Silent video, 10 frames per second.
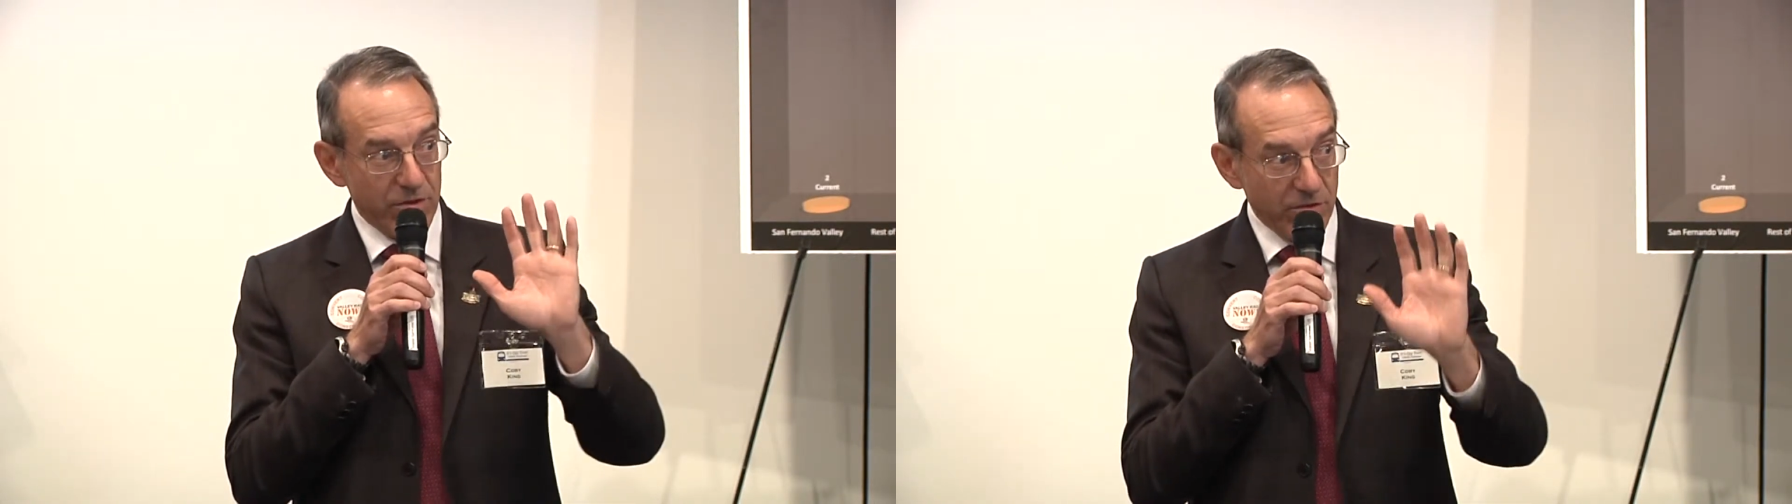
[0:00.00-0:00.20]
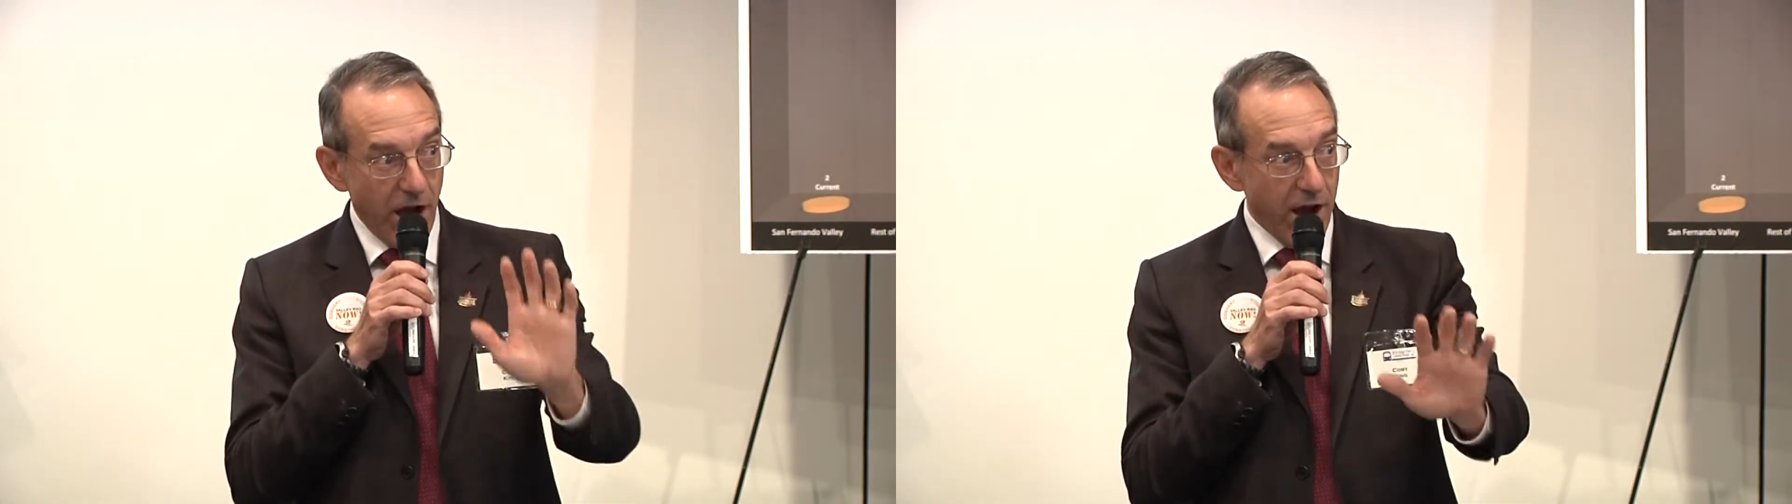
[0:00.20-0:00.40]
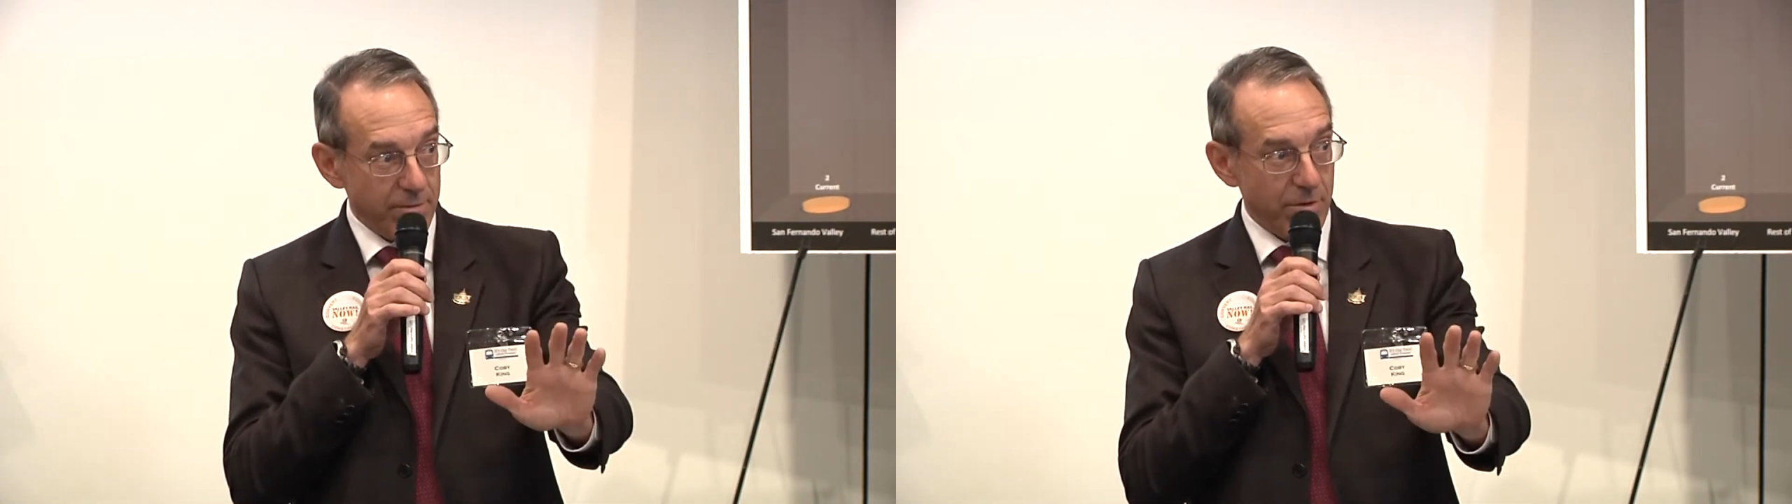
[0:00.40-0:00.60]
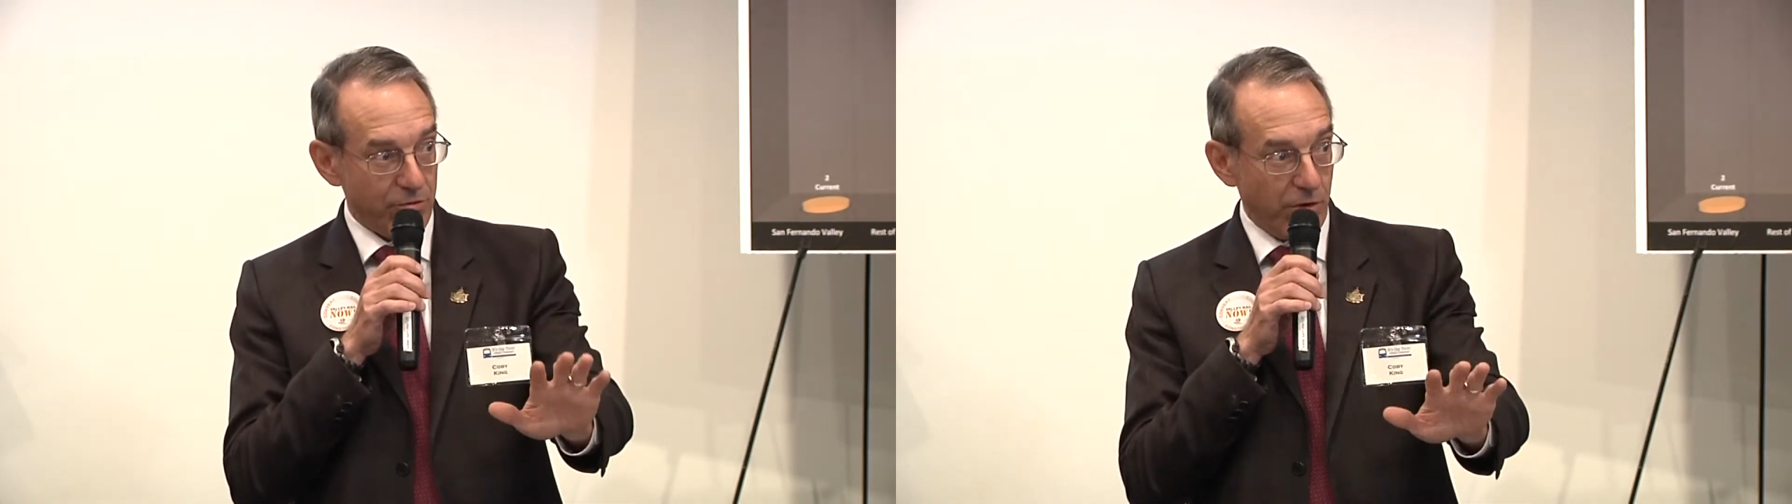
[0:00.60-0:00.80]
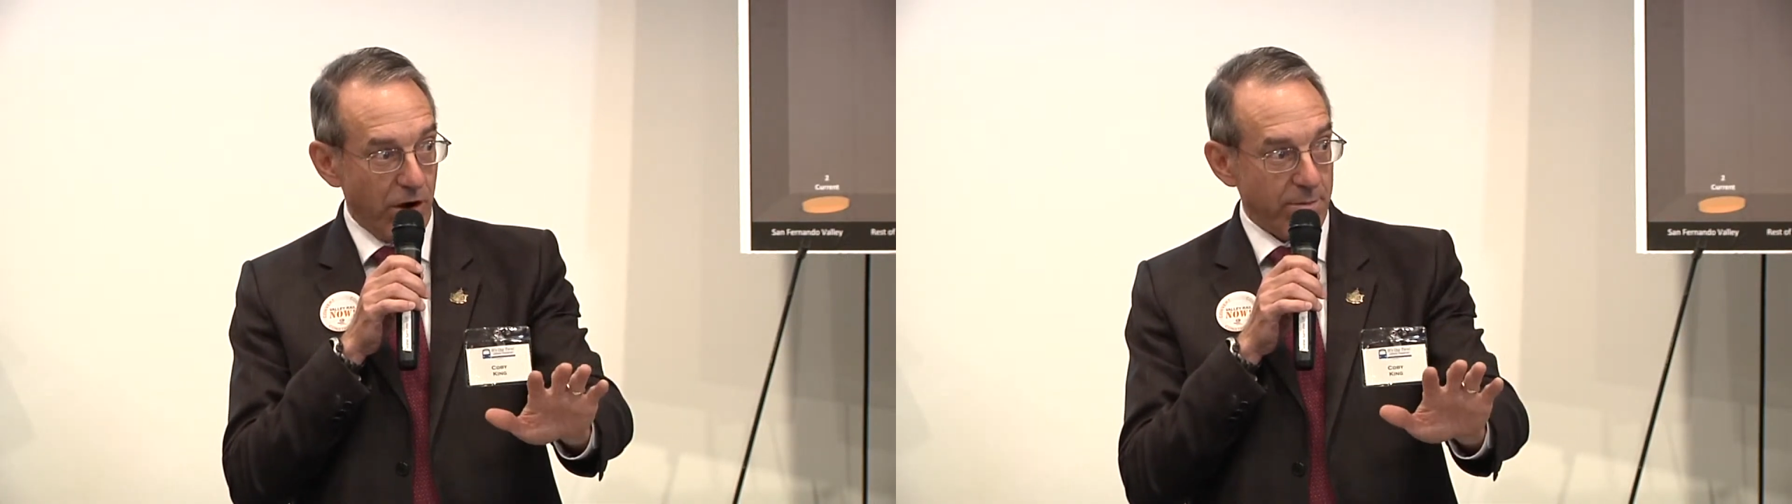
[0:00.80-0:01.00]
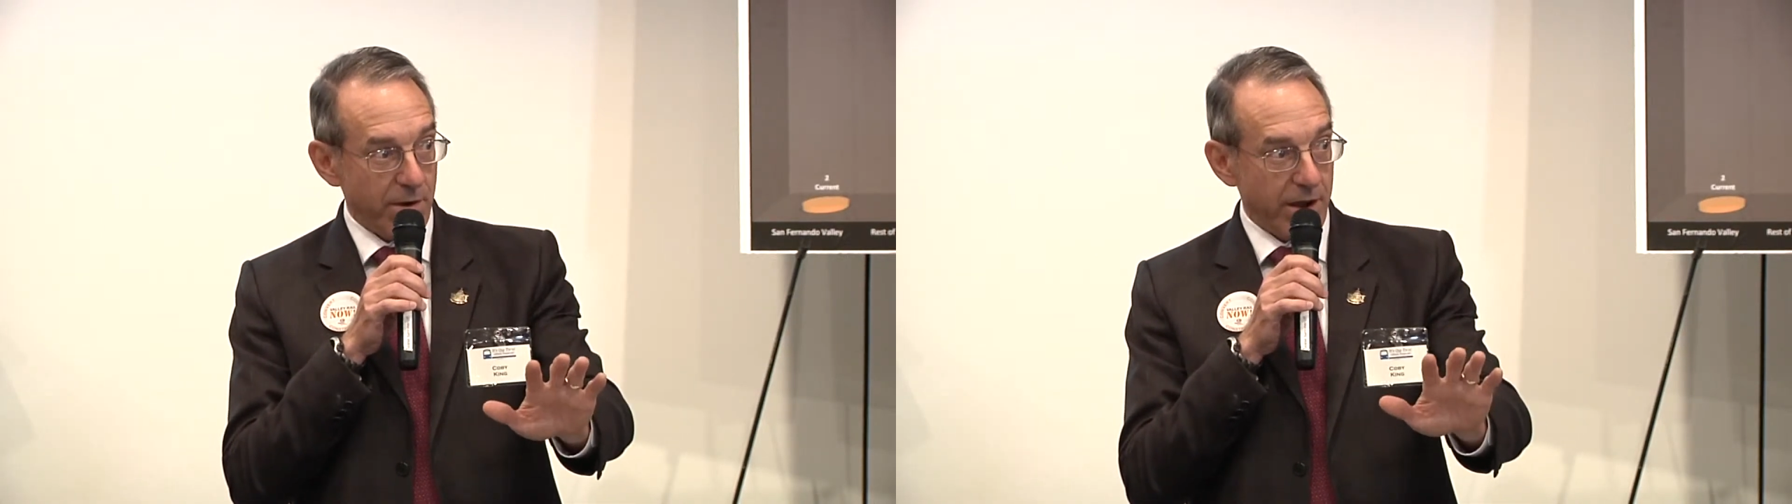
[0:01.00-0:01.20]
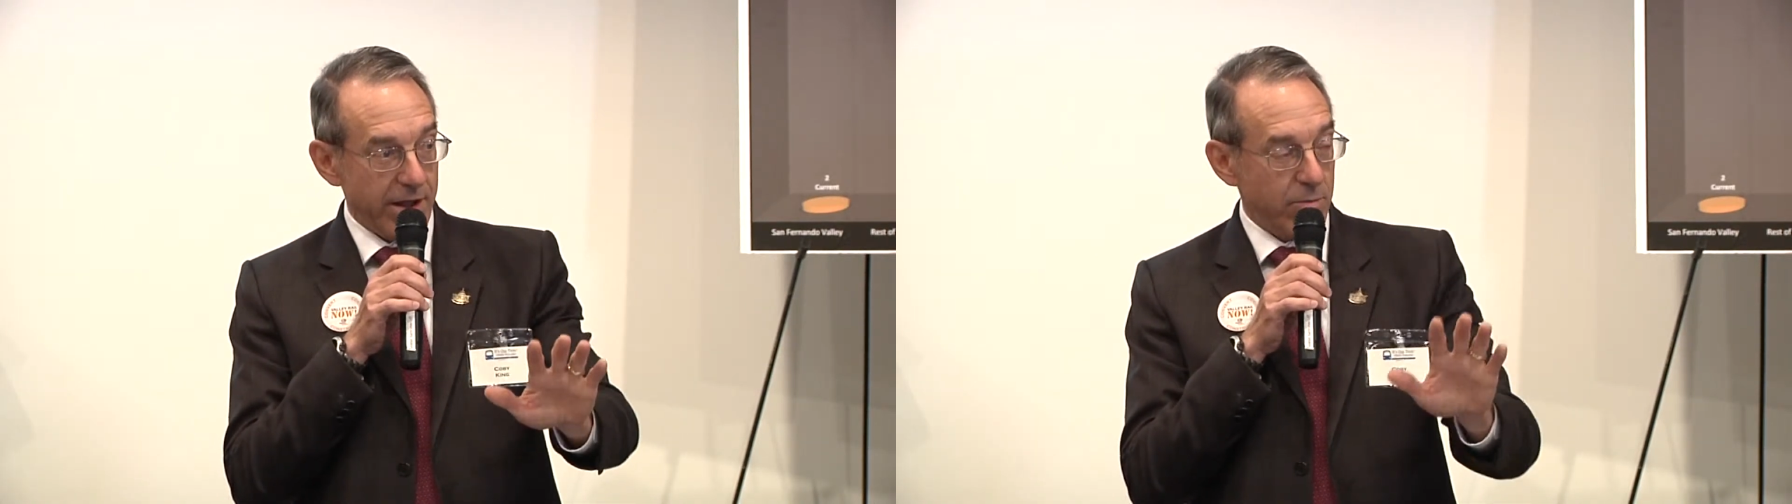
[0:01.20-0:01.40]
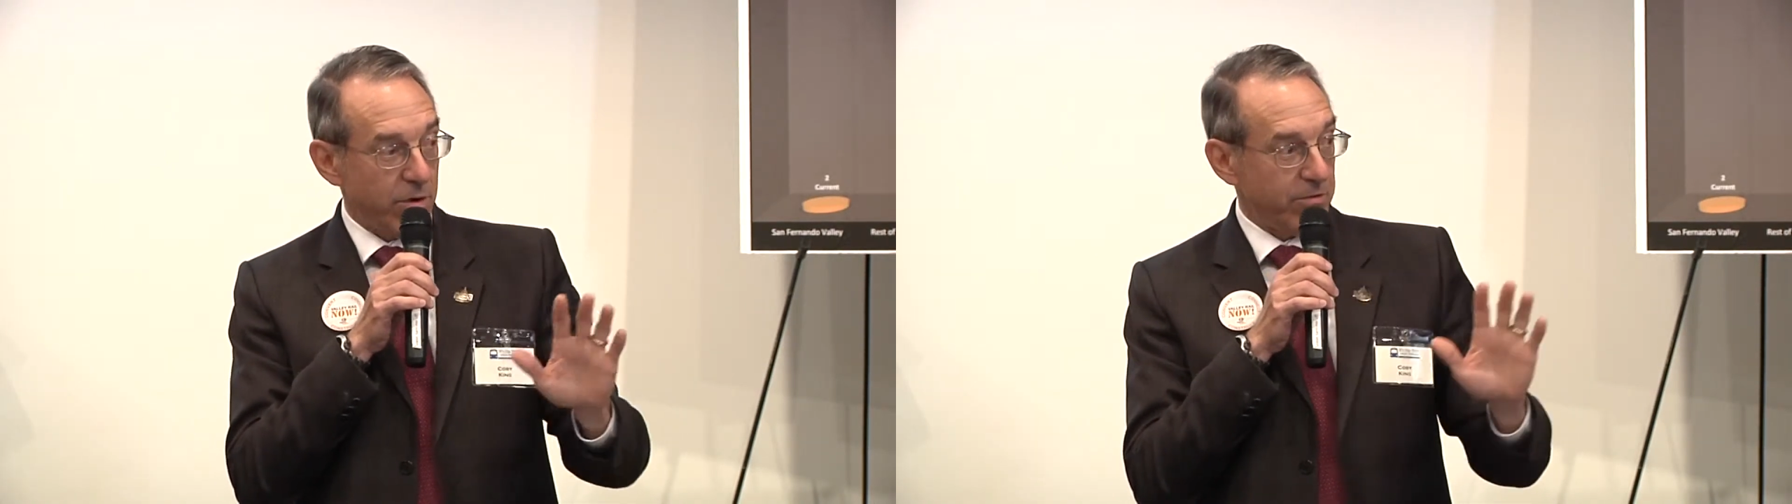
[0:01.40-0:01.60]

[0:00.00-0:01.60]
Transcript: is not Measure R money,